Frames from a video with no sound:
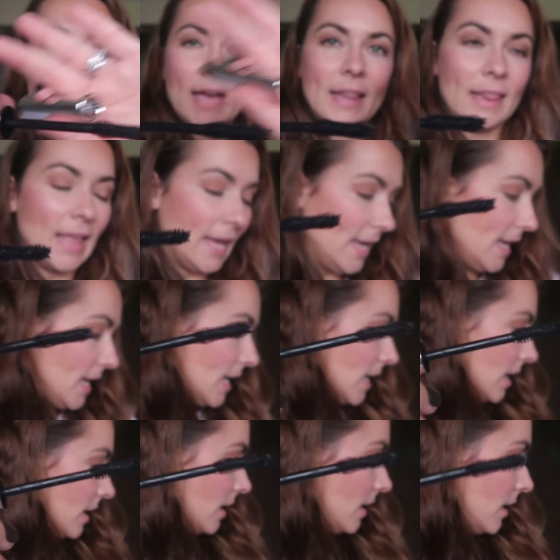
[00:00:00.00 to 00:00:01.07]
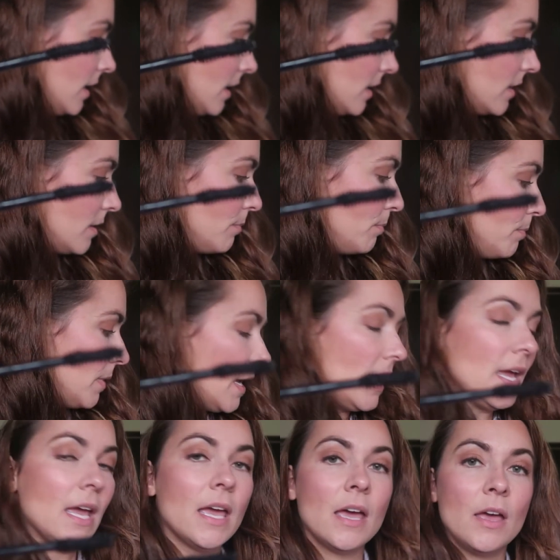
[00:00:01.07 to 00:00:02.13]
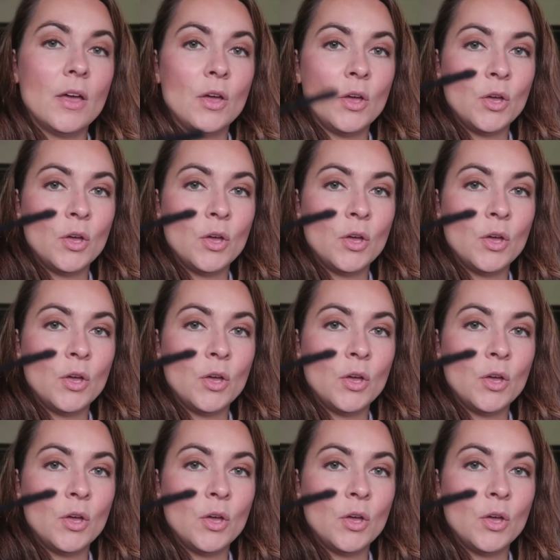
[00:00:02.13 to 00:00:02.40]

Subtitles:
I like the big